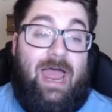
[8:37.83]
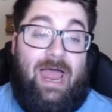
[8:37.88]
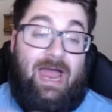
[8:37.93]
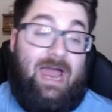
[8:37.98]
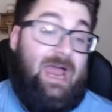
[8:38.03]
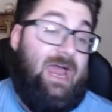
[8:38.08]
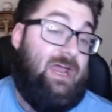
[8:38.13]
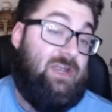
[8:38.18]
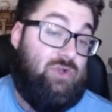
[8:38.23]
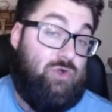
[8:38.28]

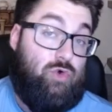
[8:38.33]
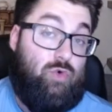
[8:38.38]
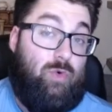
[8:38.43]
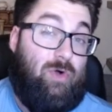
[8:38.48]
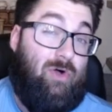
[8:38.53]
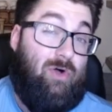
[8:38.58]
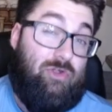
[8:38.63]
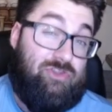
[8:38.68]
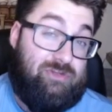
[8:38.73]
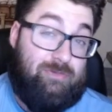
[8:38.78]
and who
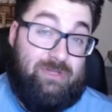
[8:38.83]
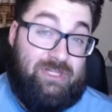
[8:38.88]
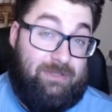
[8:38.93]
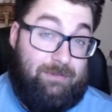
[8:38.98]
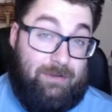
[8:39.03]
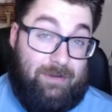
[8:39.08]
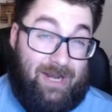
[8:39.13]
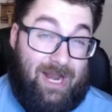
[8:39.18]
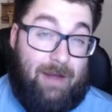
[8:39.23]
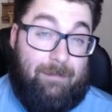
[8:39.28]
will ultimately
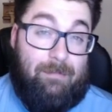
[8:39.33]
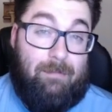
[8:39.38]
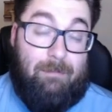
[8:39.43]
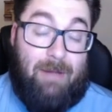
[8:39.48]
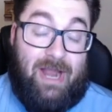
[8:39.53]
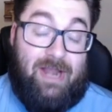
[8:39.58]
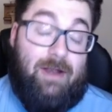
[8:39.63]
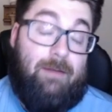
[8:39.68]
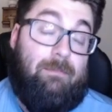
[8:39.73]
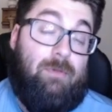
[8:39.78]
be in
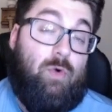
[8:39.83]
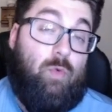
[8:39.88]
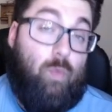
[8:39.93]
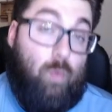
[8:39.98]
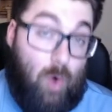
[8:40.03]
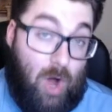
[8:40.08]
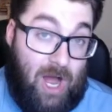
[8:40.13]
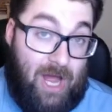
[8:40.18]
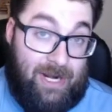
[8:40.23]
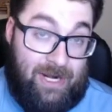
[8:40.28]
my number
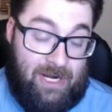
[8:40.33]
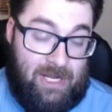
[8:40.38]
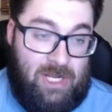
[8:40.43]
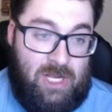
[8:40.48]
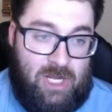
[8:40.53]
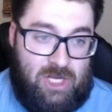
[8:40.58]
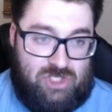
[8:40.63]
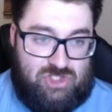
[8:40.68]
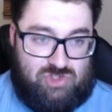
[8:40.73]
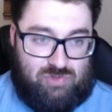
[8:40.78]
one
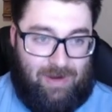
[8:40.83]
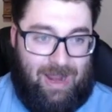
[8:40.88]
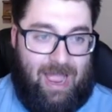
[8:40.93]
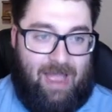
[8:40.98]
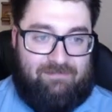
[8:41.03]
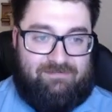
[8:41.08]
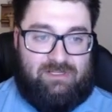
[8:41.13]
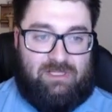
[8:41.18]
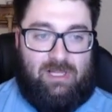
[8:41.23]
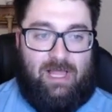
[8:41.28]

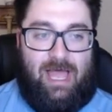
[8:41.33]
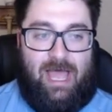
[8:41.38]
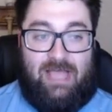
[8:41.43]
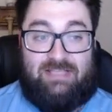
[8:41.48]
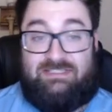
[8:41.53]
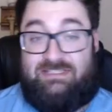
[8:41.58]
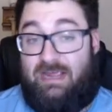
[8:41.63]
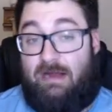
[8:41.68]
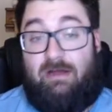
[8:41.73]
draft class.